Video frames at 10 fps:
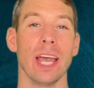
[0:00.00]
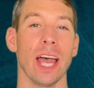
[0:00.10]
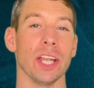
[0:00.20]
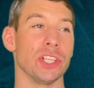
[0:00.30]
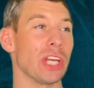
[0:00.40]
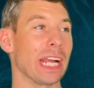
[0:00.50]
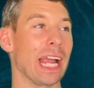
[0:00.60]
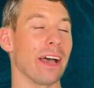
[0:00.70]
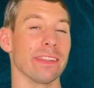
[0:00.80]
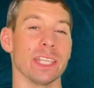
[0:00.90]
and check
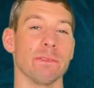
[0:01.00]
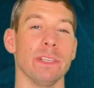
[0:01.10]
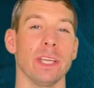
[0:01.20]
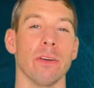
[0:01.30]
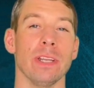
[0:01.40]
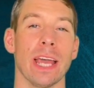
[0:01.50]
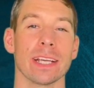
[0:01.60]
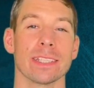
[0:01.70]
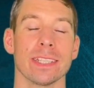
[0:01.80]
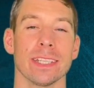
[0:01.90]
out this video next.